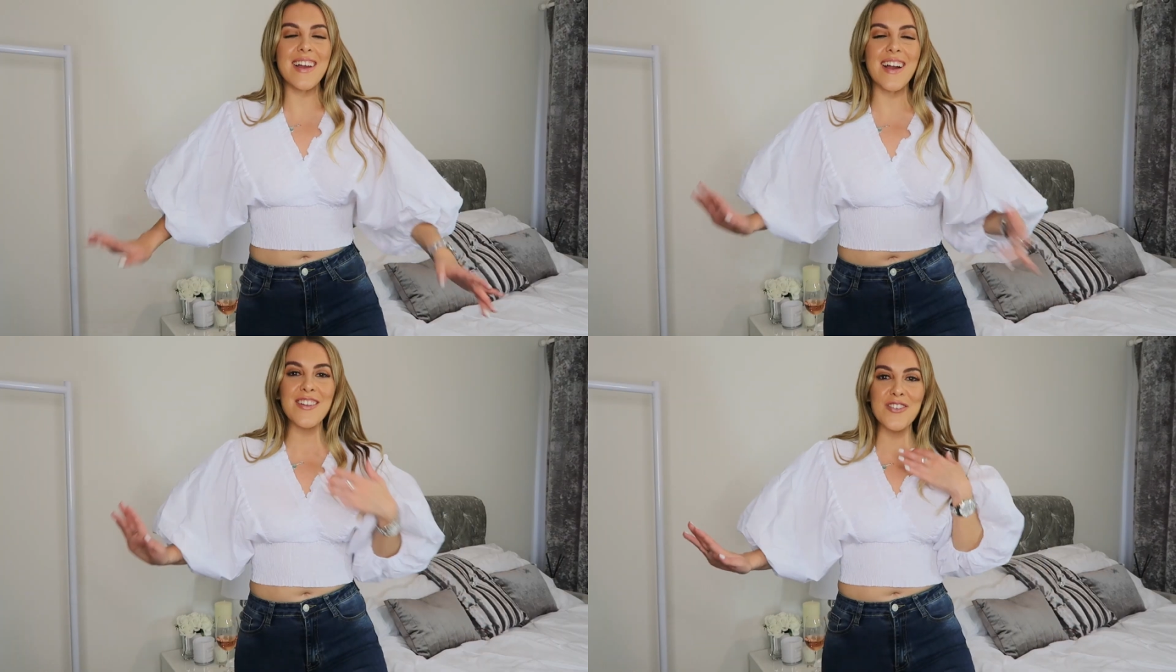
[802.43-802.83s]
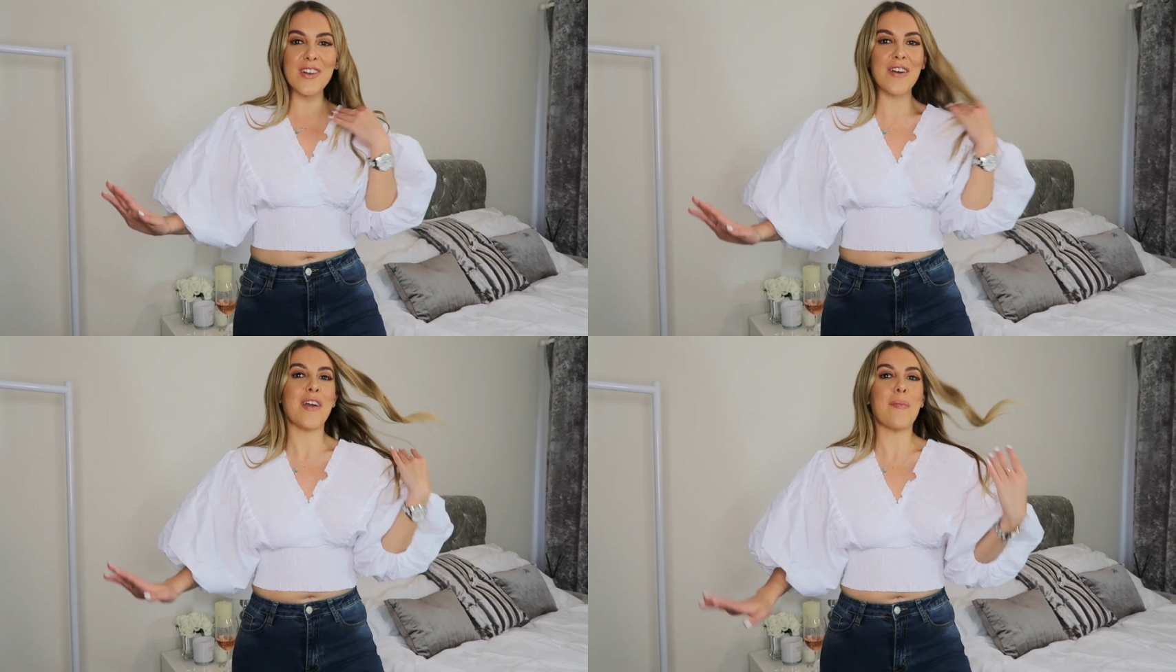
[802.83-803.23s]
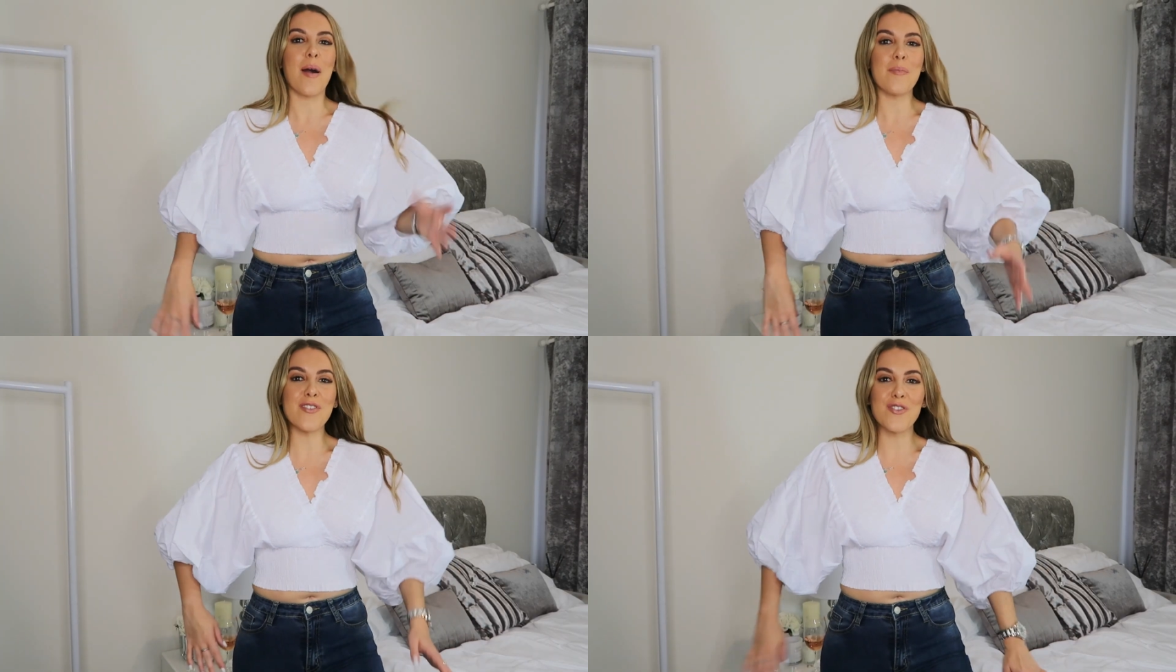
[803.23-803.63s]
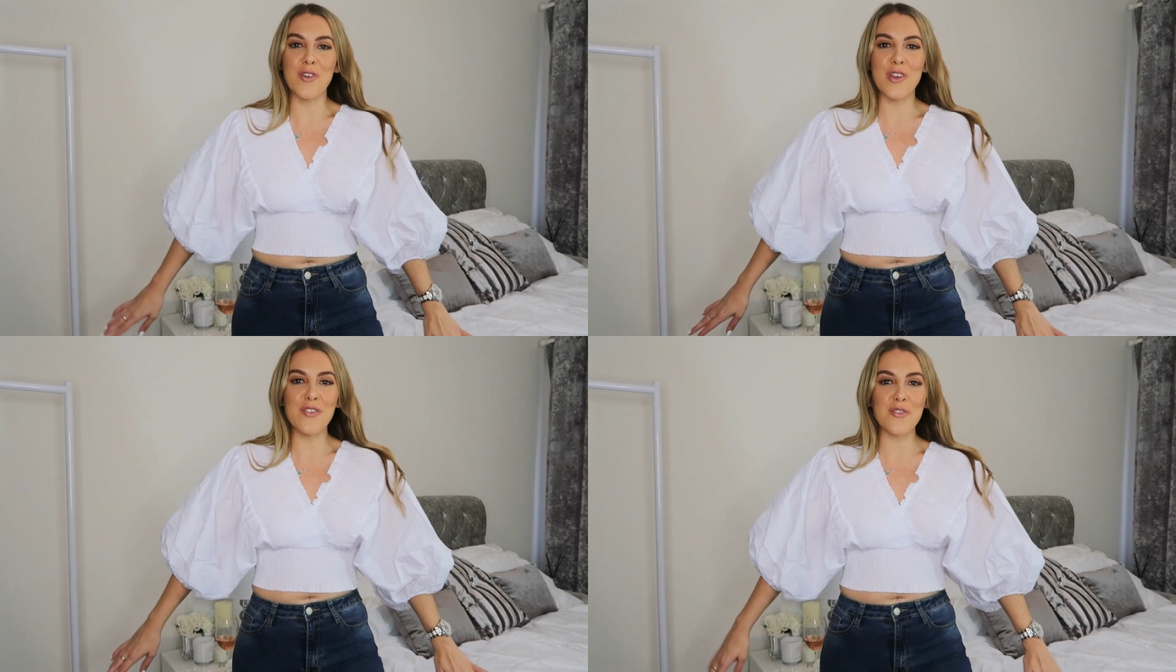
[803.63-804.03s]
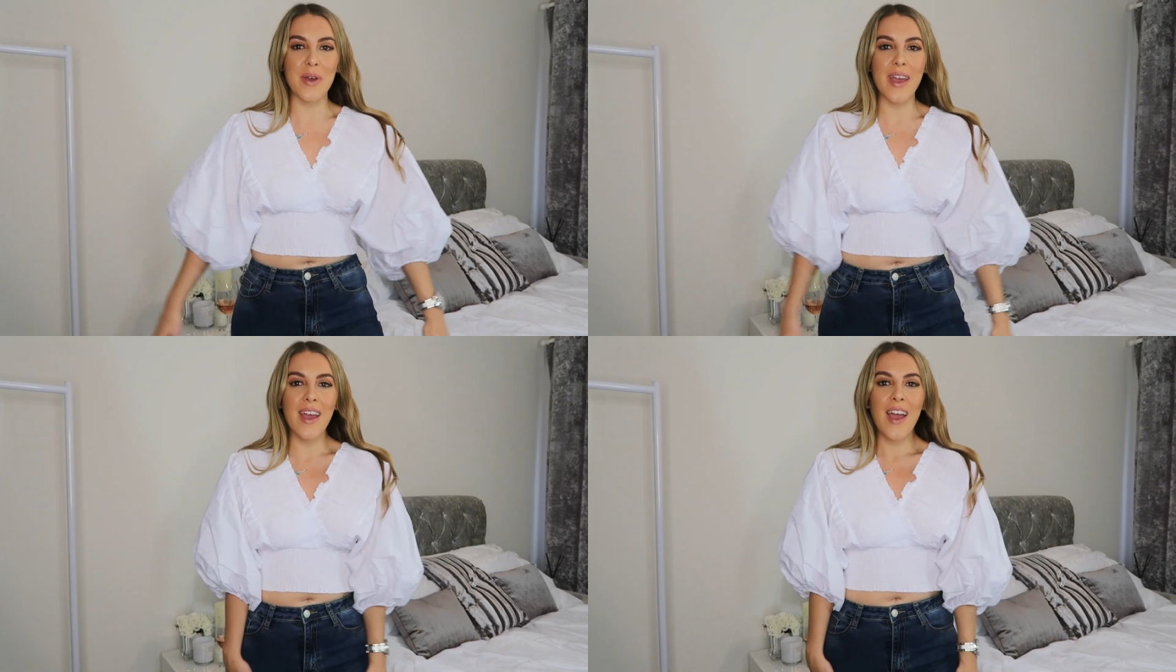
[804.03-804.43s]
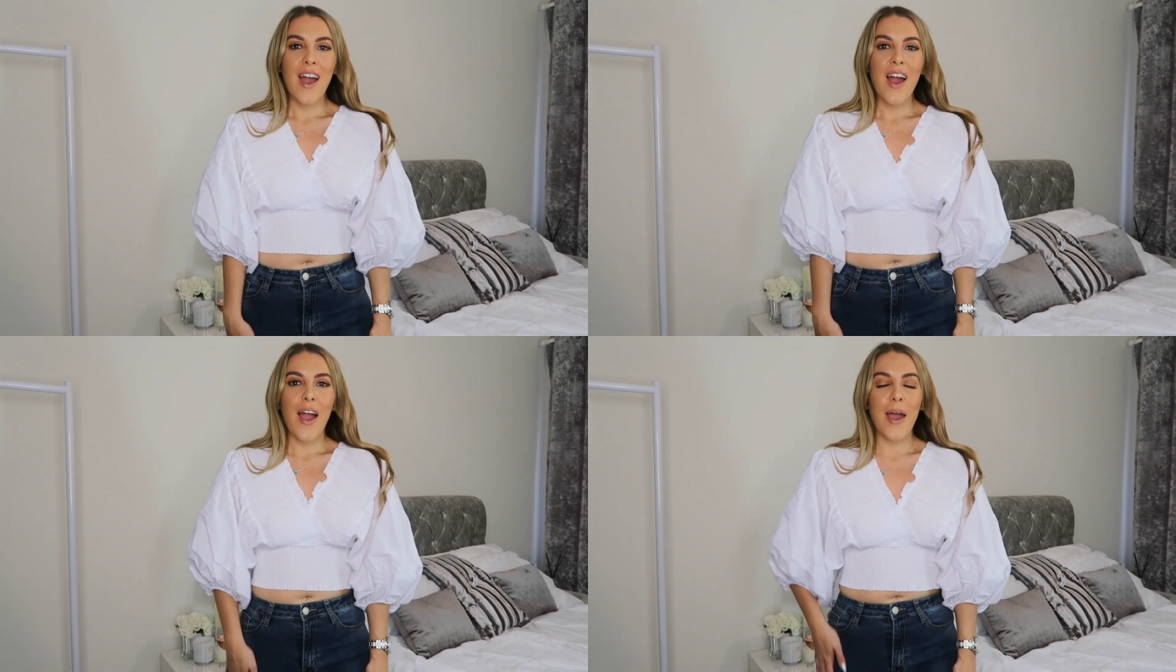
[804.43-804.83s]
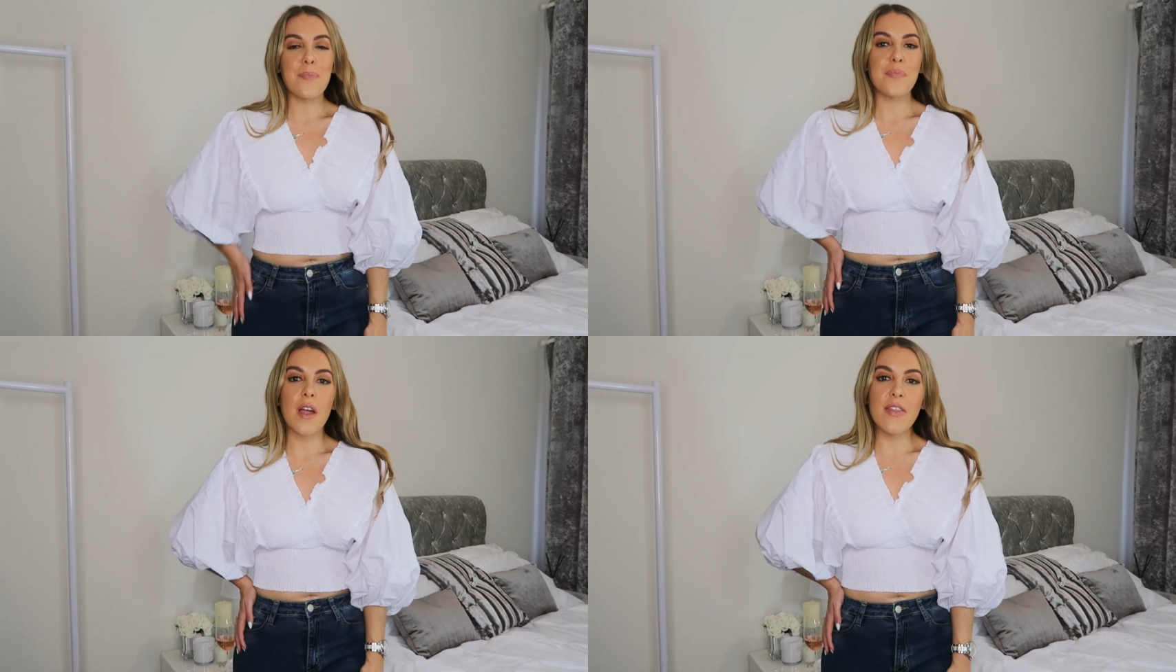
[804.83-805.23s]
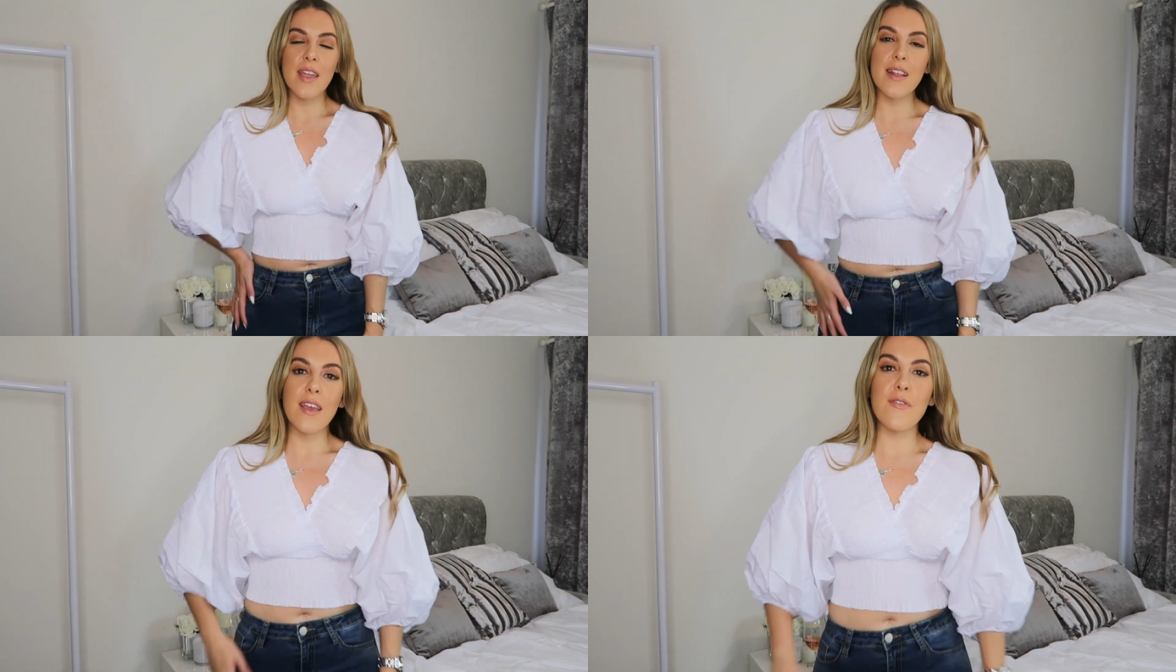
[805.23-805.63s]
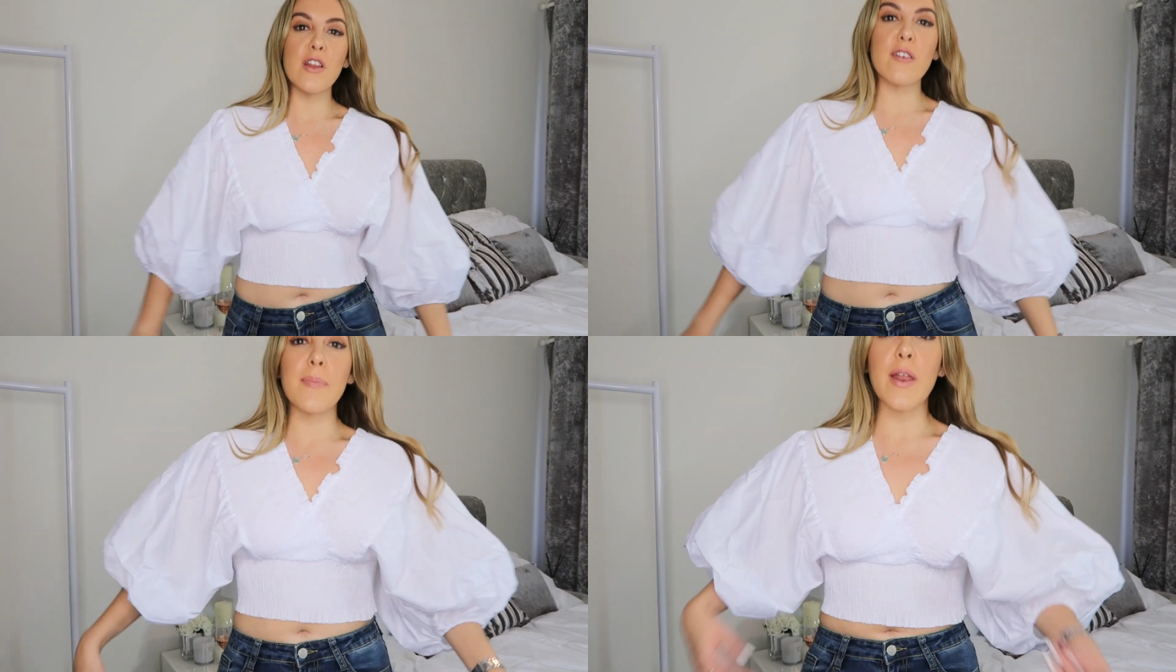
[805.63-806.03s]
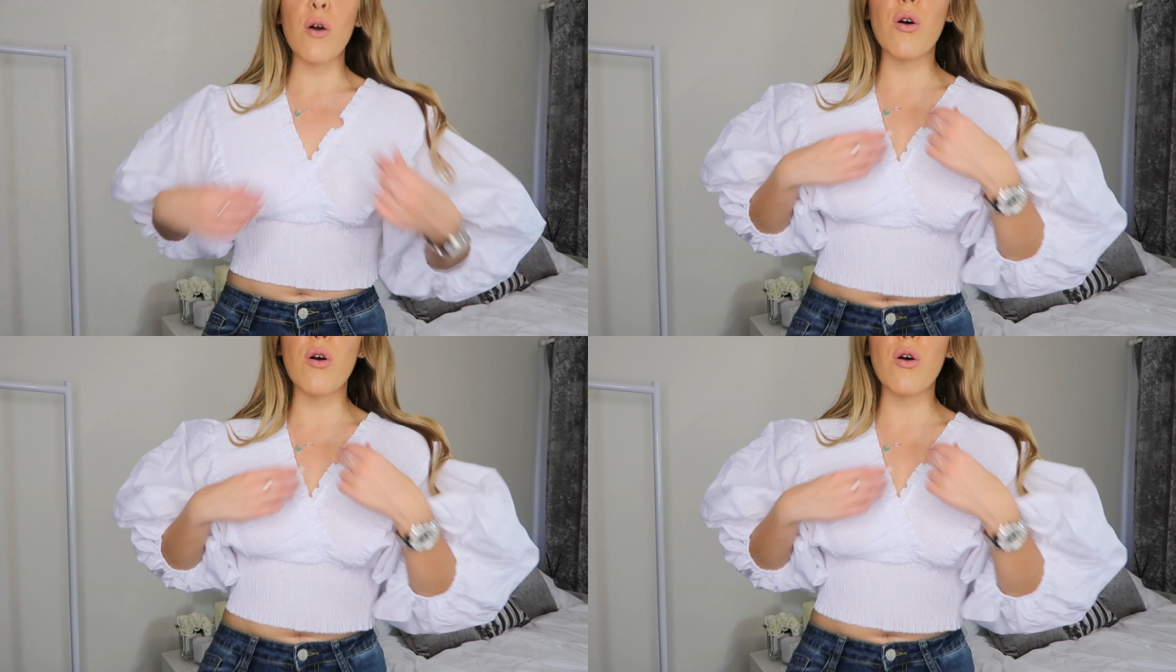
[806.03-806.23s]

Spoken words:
I do love it, but I'm just not used to it. I think it definitely looks better